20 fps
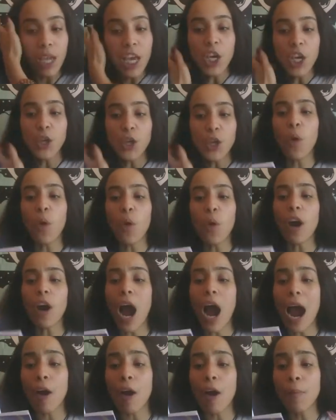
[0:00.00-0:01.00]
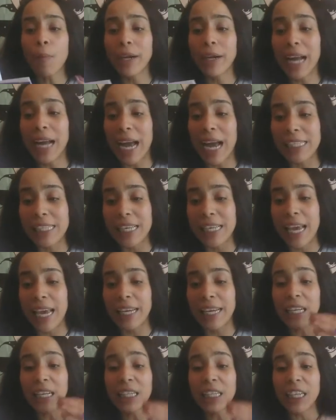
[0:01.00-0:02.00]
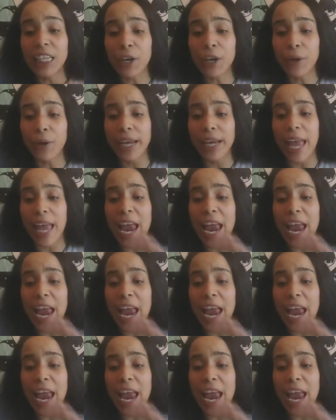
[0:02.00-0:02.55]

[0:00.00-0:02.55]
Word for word: You are harmonizing and clearing